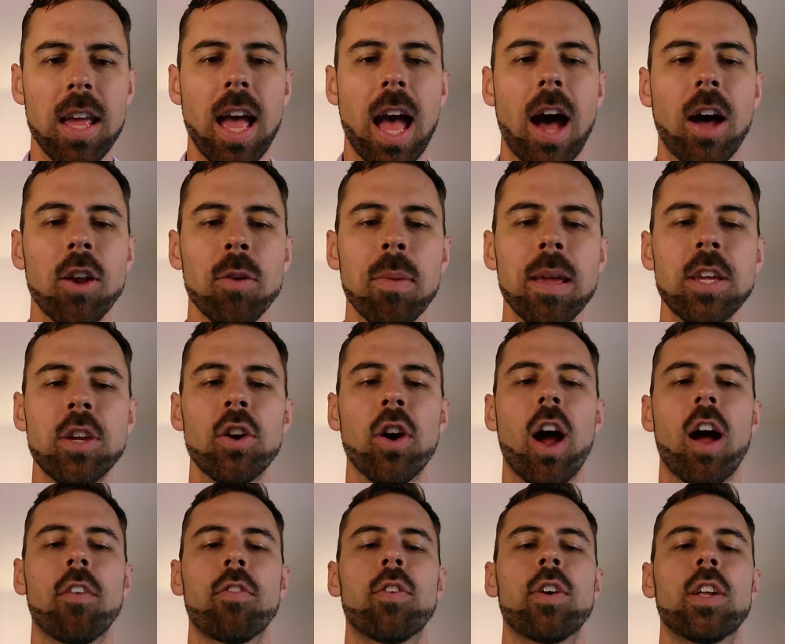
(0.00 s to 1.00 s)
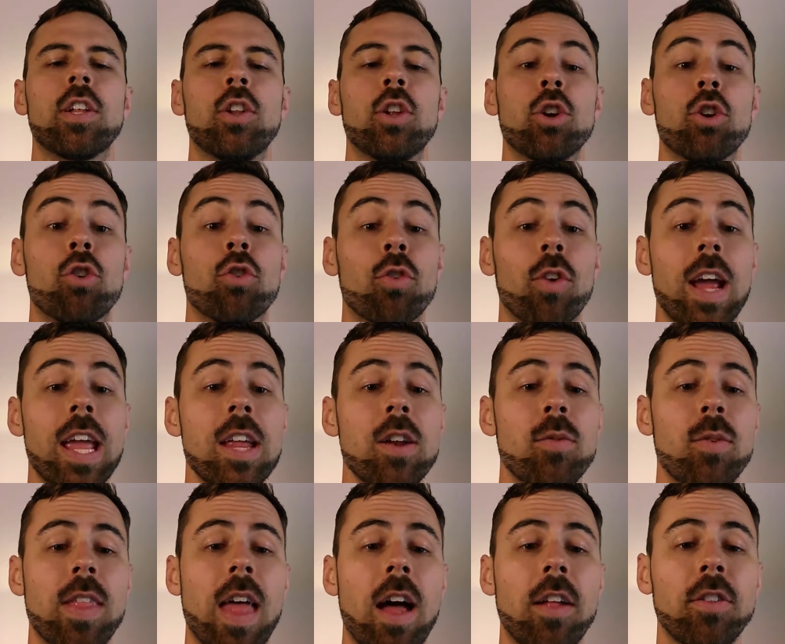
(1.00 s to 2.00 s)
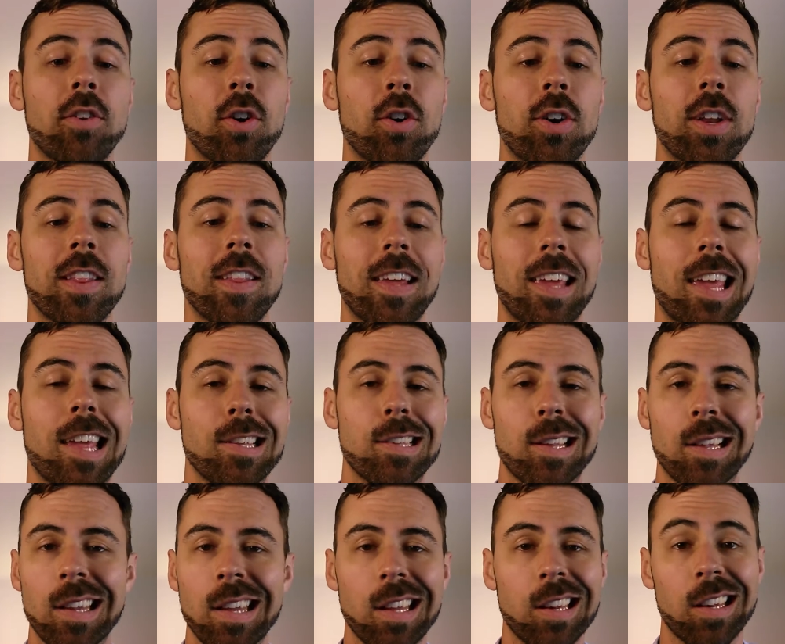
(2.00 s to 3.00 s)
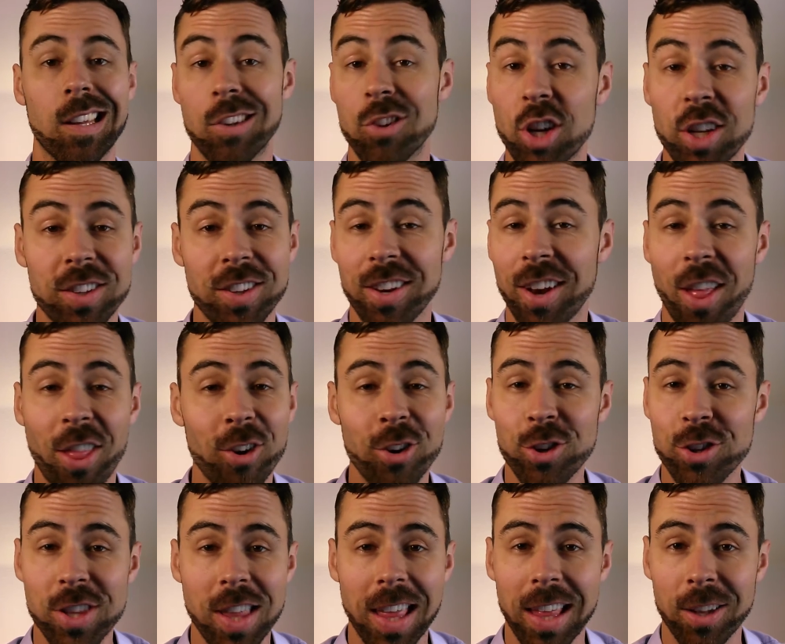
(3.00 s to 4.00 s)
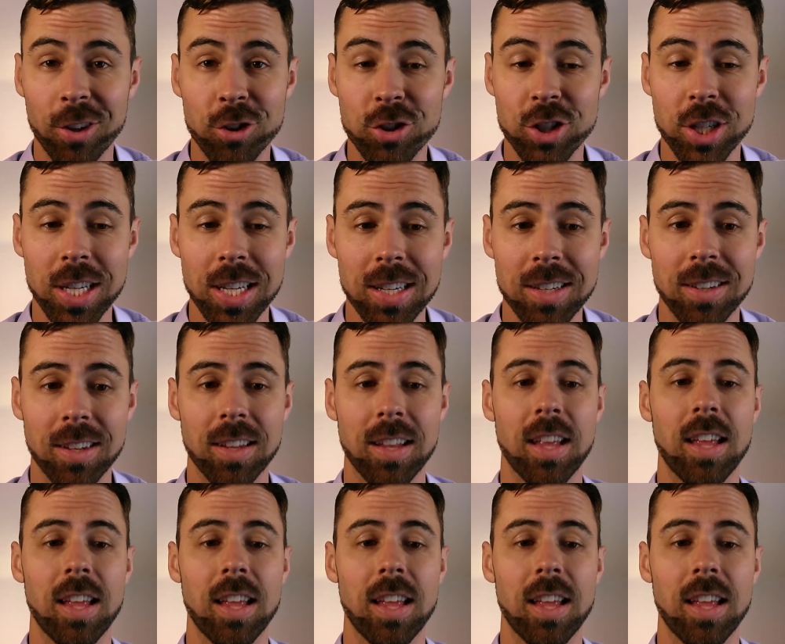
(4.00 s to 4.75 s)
how to make your offering look great without turning the case study into just another sales sheet,